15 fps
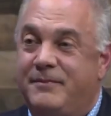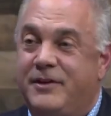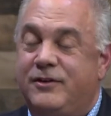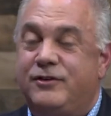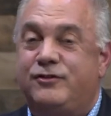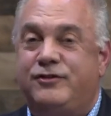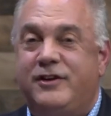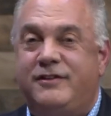
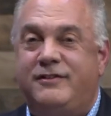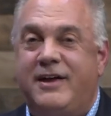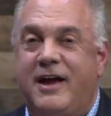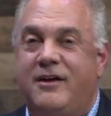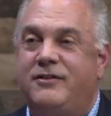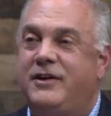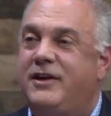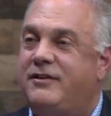You sit
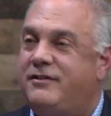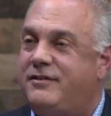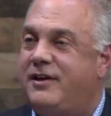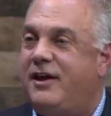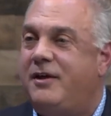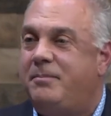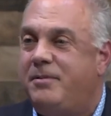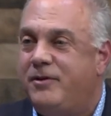down, you get
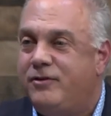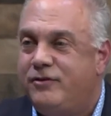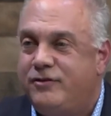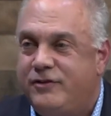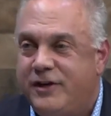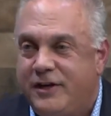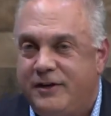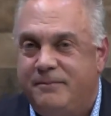set up in your
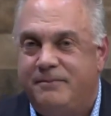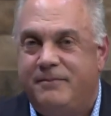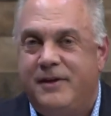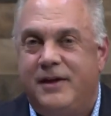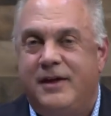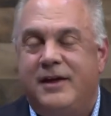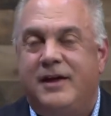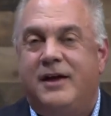seat,
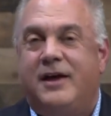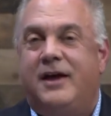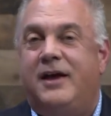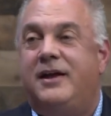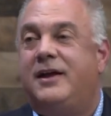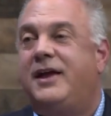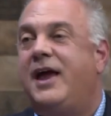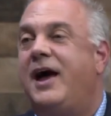and
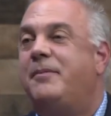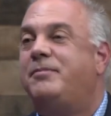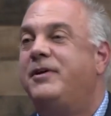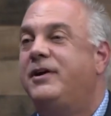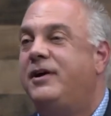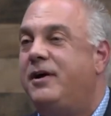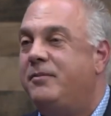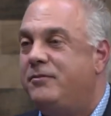the
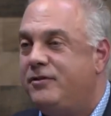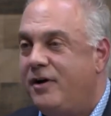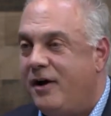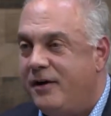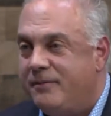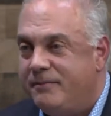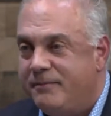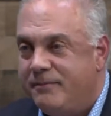captain comes
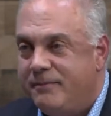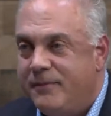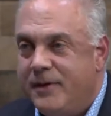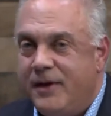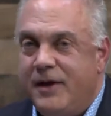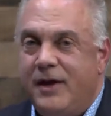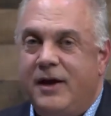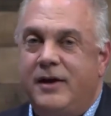on.
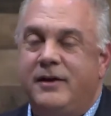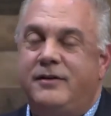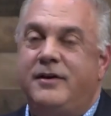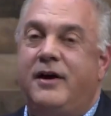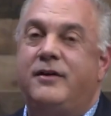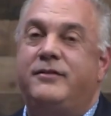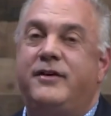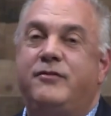And he
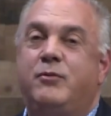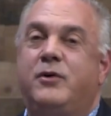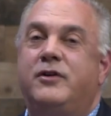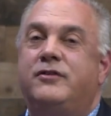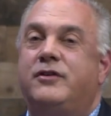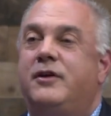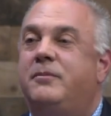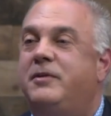tells everyone
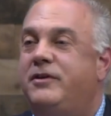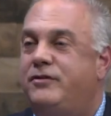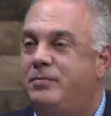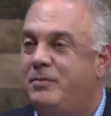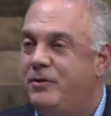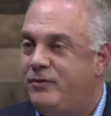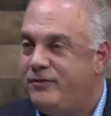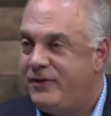it's going to be a
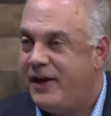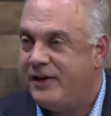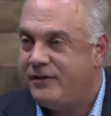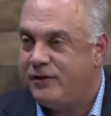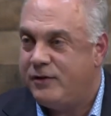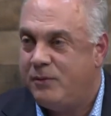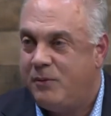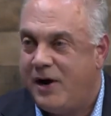smooth flight
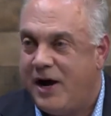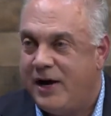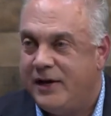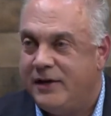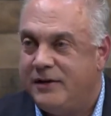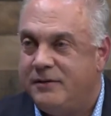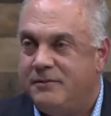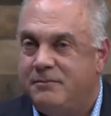to
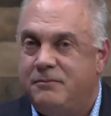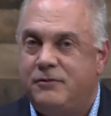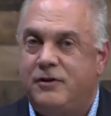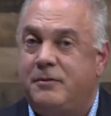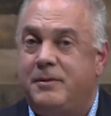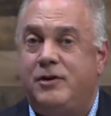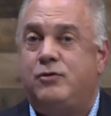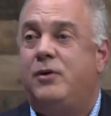Hawaii. It's
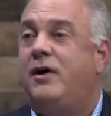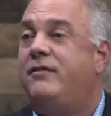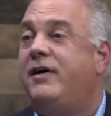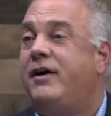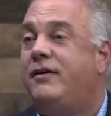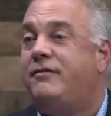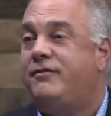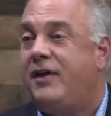going to be a
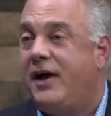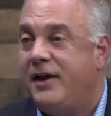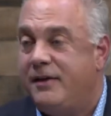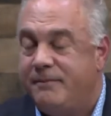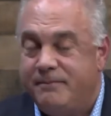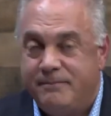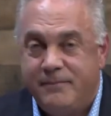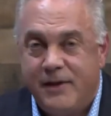12-hour flight.
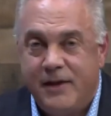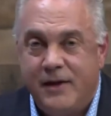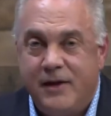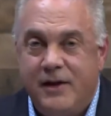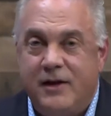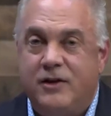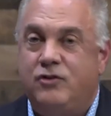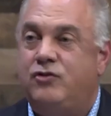
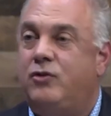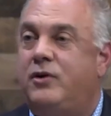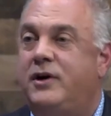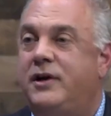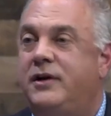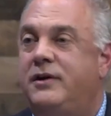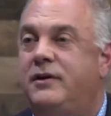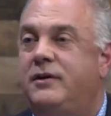
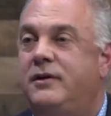Enjoy.